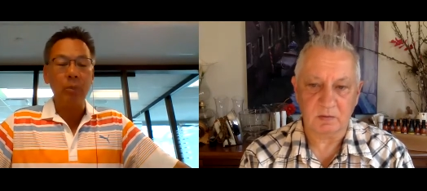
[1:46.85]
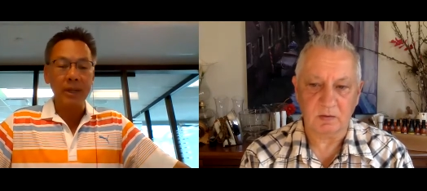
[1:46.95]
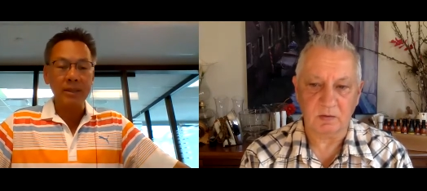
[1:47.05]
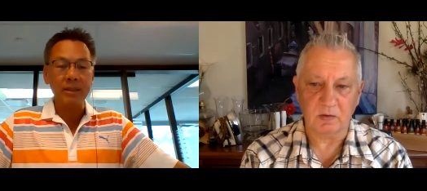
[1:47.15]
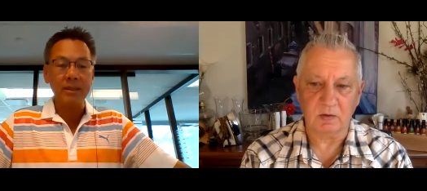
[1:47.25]

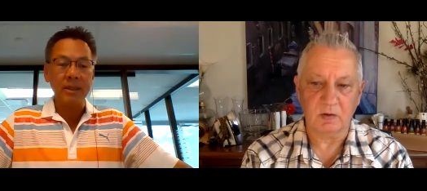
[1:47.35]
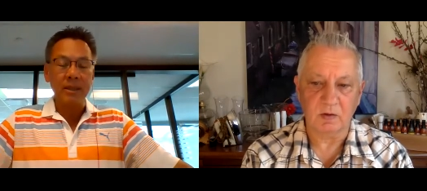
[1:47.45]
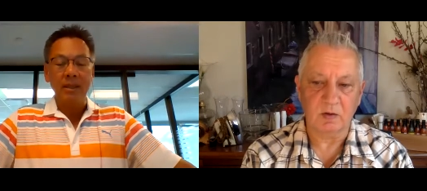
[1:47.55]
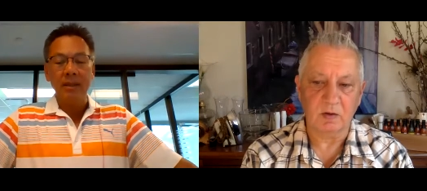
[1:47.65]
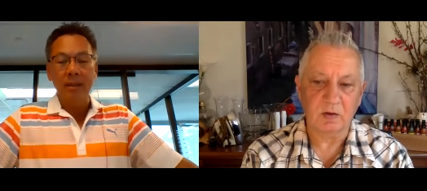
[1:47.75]
Speaker 1: prices
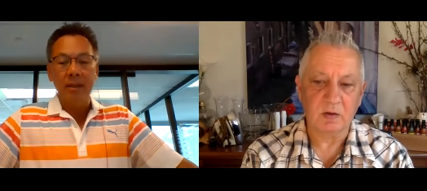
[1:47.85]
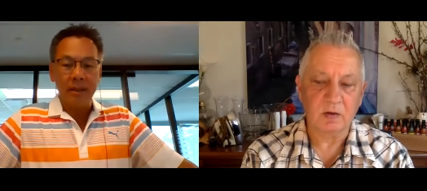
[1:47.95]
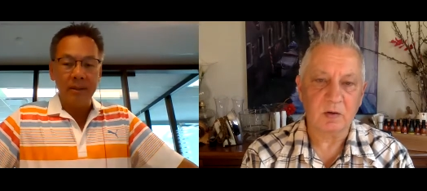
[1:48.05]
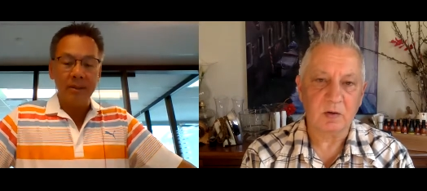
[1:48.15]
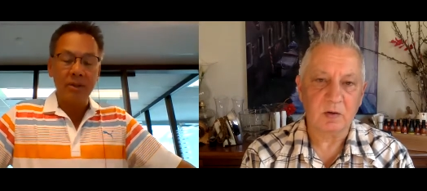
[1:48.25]

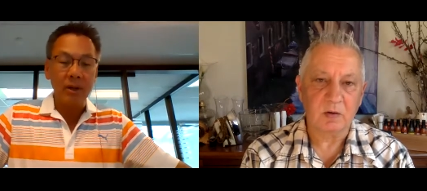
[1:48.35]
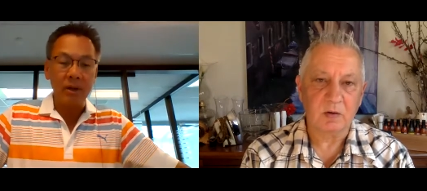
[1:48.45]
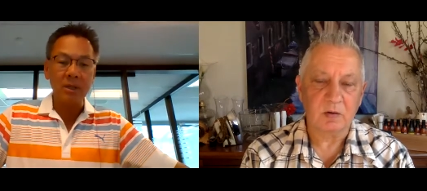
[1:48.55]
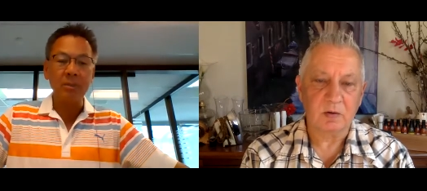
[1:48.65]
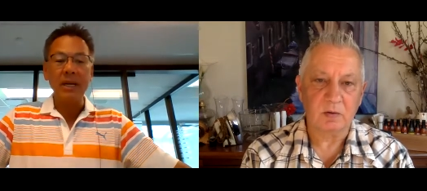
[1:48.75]
uh,
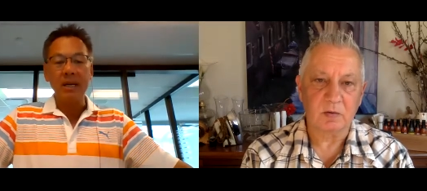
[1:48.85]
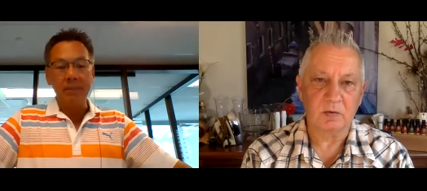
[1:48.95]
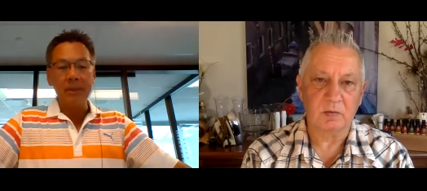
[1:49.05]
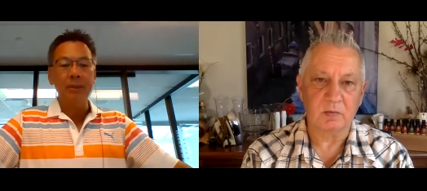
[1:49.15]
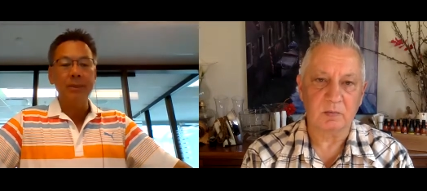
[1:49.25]
starting to spike
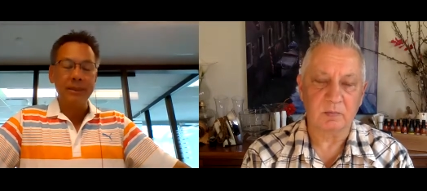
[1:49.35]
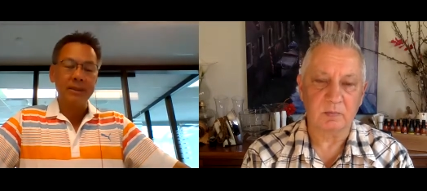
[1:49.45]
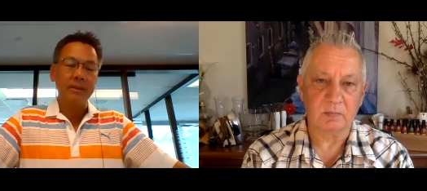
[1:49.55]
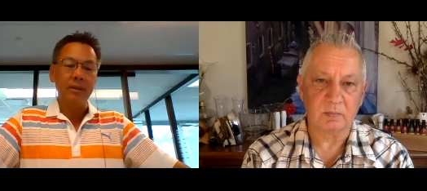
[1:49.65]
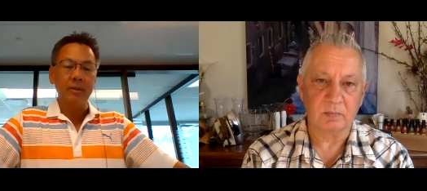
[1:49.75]
up a little bit,
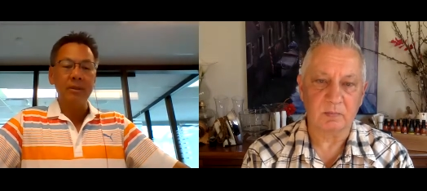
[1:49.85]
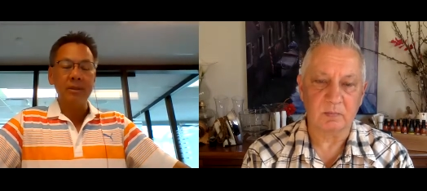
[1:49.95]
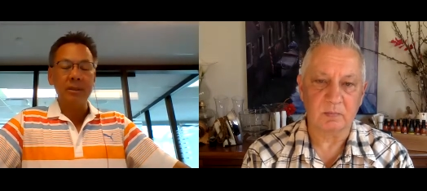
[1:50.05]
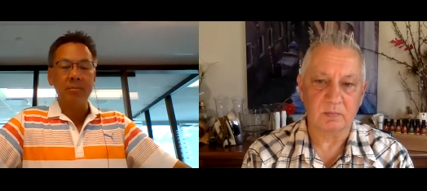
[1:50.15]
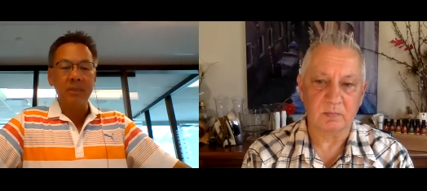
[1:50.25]
you know,
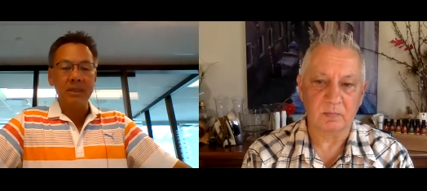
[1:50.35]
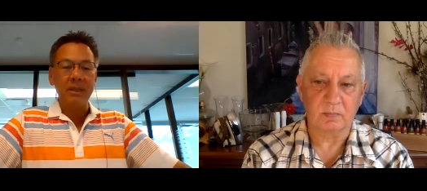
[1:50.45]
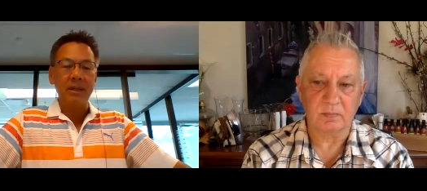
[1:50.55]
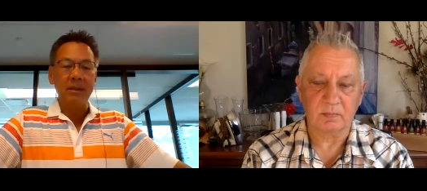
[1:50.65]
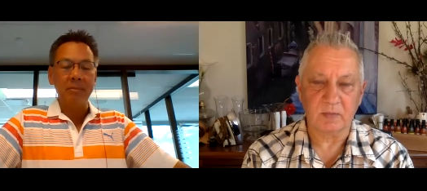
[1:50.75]
into the mid
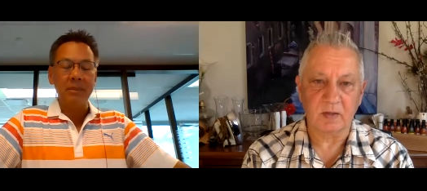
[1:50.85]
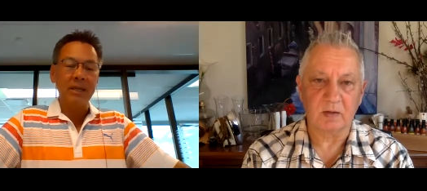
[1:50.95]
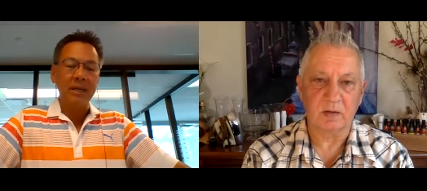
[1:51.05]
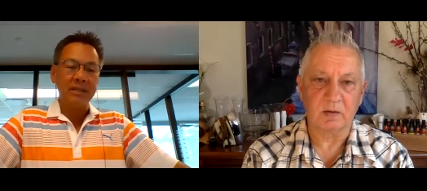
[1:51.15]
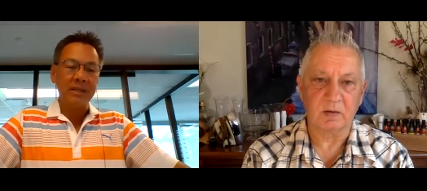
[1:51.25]
to high, mid
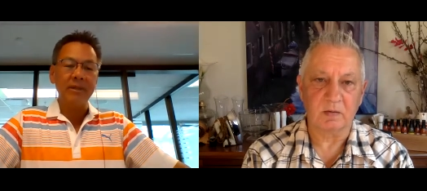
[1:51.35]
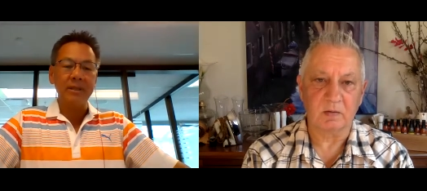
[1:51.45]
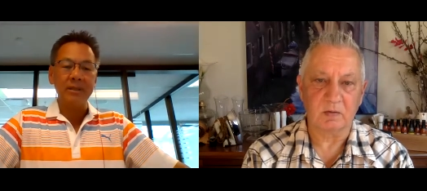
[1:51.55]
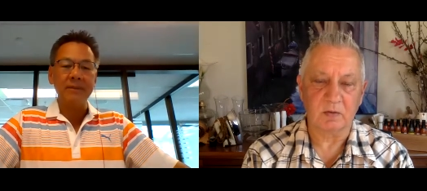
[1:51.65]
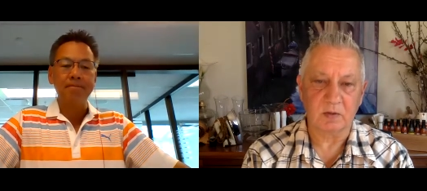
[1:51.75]
to high
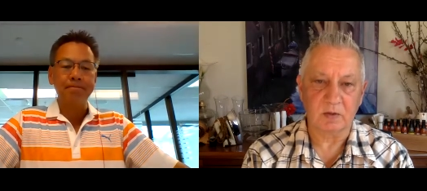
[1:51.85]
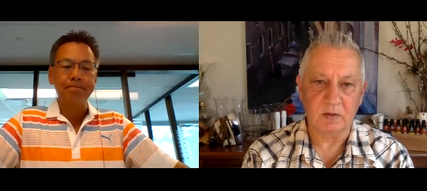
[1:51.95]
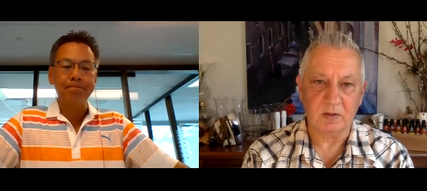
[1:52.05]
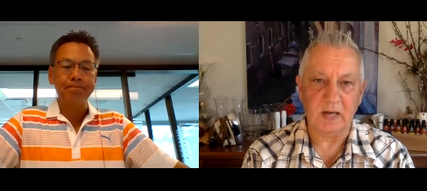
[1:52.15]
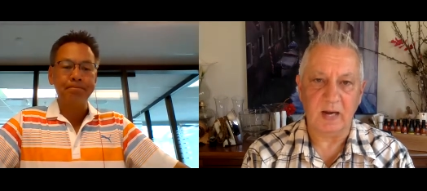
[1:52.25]
70s.
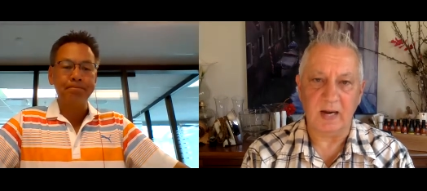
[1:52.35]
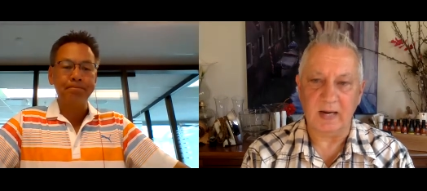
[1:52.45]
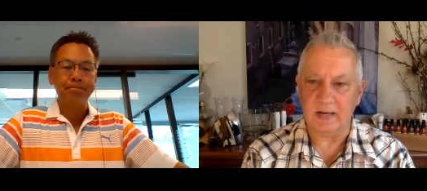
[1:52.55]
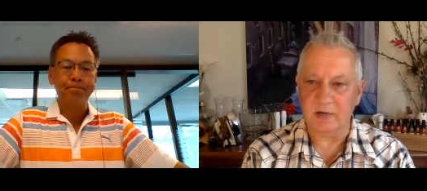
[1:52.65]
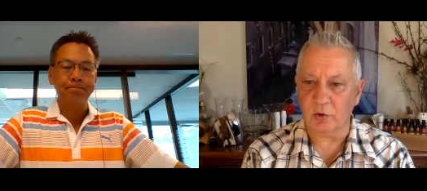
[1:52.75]
Speaker 2: Yeah,
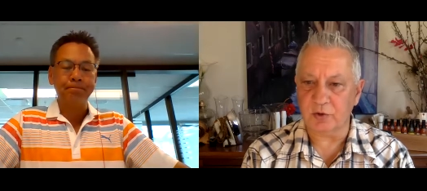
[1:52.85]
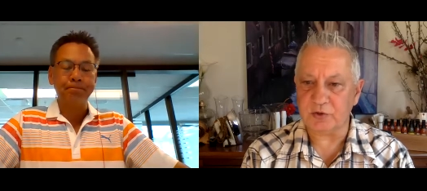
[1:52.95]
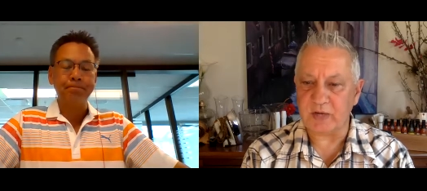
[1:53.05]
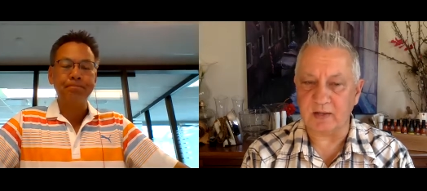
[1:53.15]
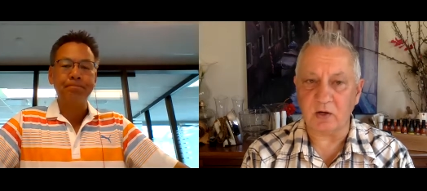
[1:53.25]
and I
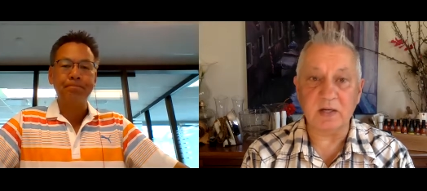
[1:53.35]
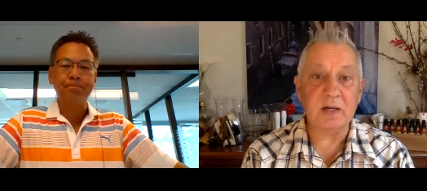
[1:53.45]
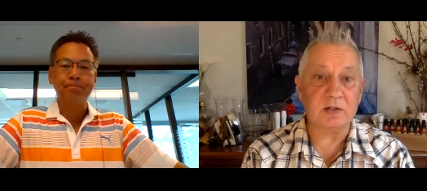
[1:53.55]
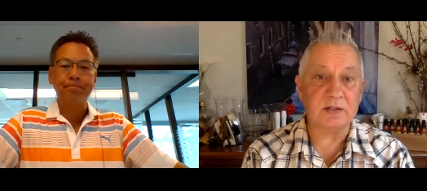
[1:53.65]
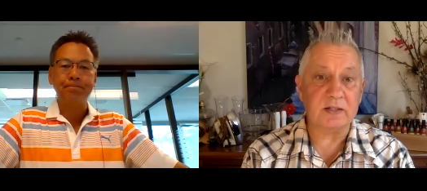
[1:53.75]
noticed that
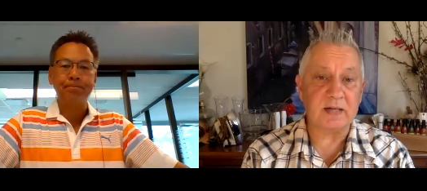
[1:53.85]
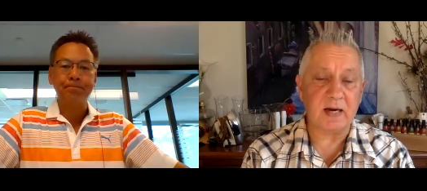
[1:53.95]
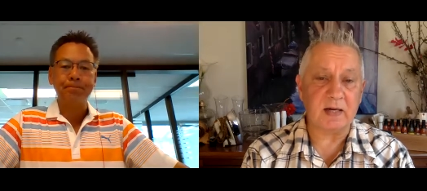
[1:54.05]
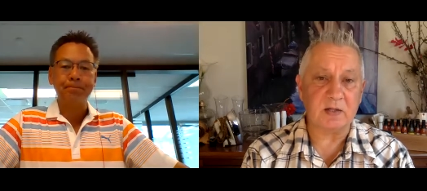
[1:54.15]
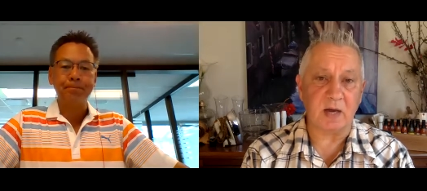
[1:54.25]
year to
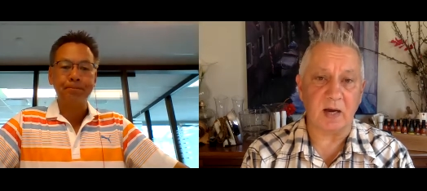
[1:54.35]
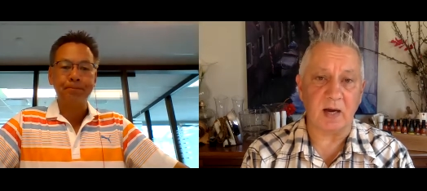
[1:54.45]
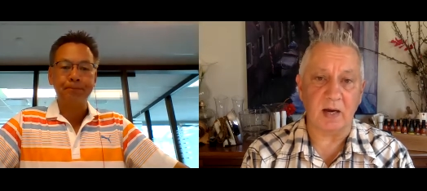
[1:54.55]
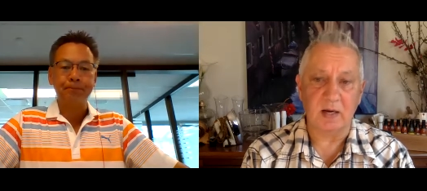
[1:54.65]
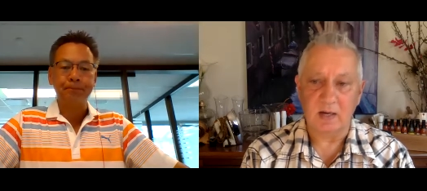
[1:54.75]
date,
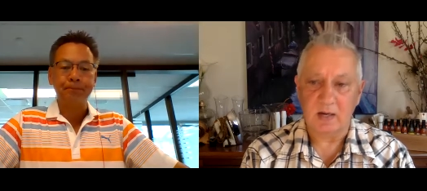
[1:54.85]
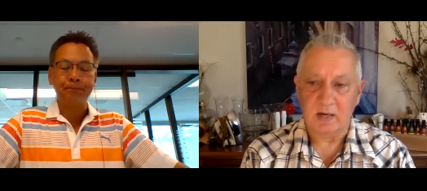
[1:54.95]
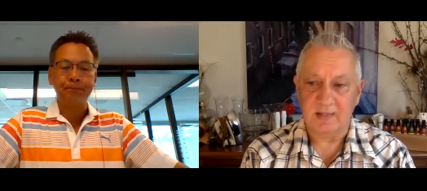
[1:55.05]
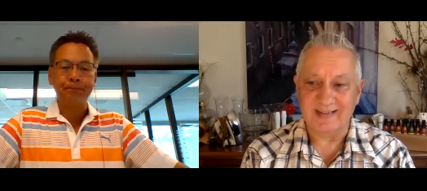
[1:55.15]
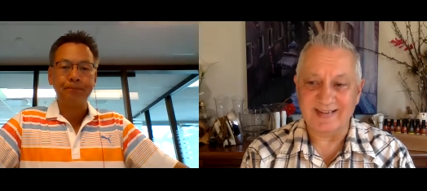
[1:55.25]
uh,
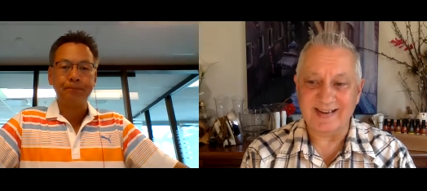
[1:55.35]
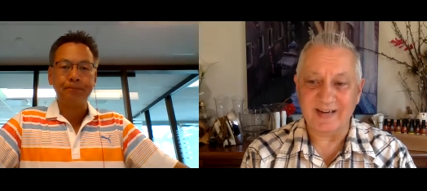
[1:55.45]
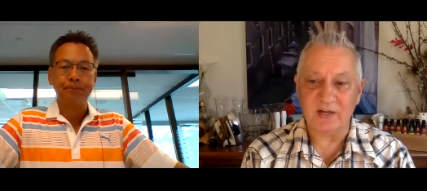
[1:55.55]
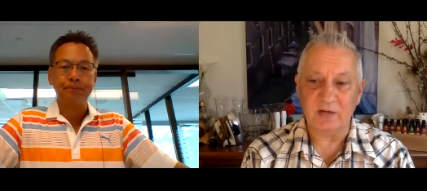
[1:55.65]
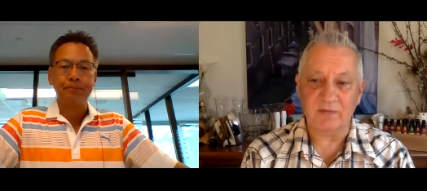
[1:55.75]
the
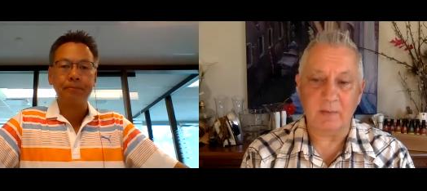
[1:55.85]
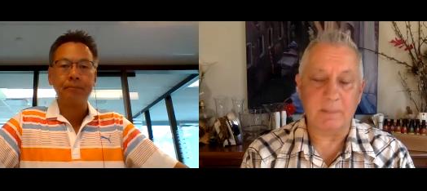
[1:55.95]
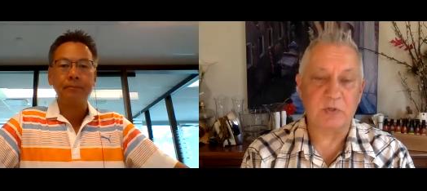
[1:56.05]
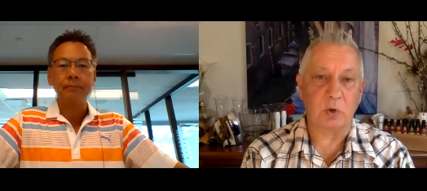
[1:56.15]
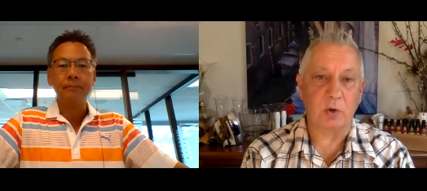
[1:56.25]
negative
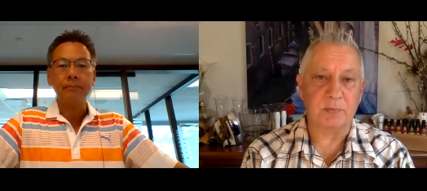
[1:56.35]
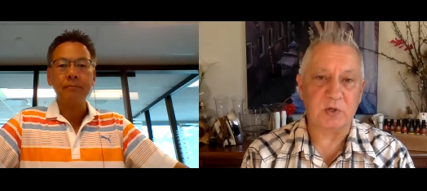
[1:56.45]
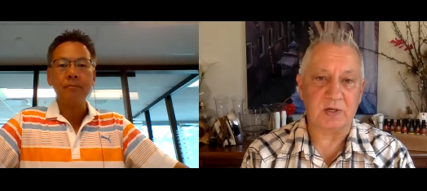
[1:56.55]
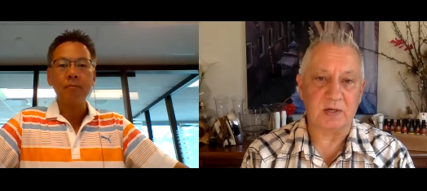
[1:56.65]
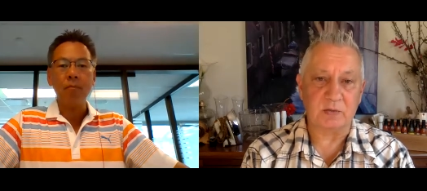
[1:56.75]

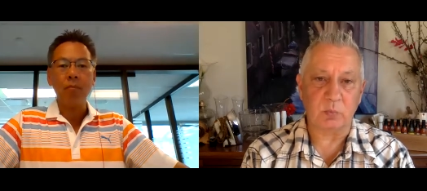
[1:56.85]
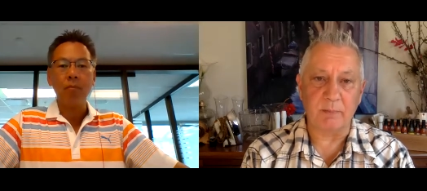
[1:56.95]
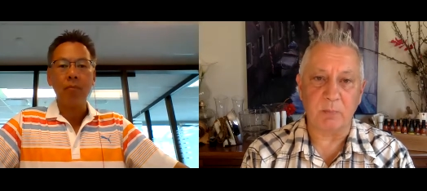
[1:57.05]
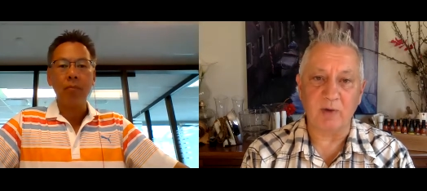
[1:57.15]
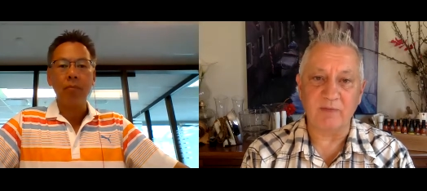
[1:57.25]
absorption is
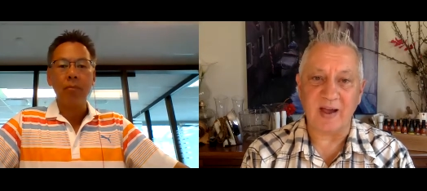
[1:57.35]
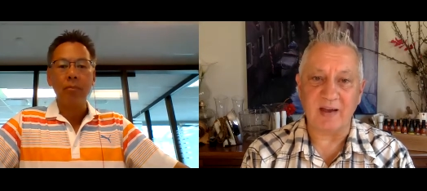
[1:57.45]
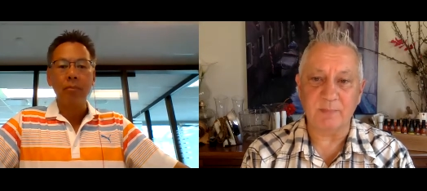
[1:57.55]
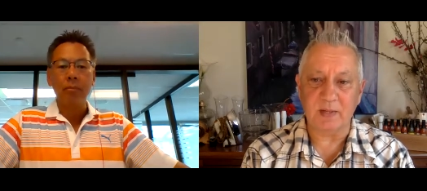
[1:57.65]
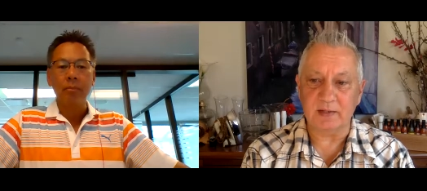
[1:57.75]
1.5